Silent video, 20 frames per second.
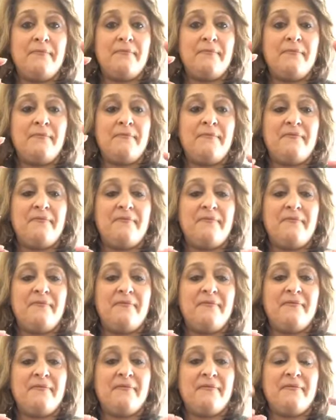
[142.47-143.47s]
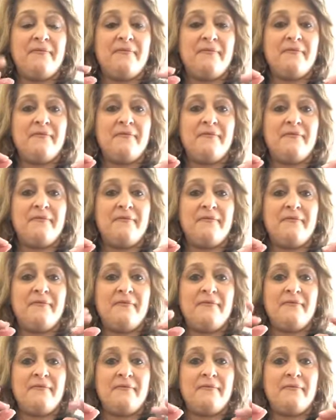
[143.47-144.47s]

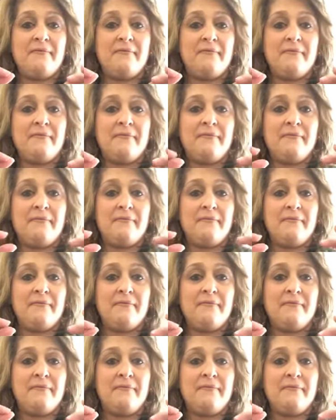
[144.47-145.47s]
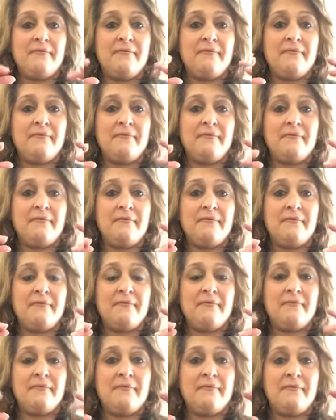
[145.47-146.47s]

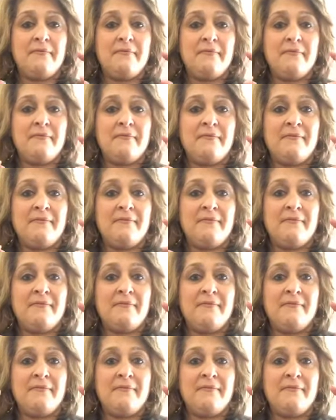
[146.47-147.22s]
No one is speaking in this clip.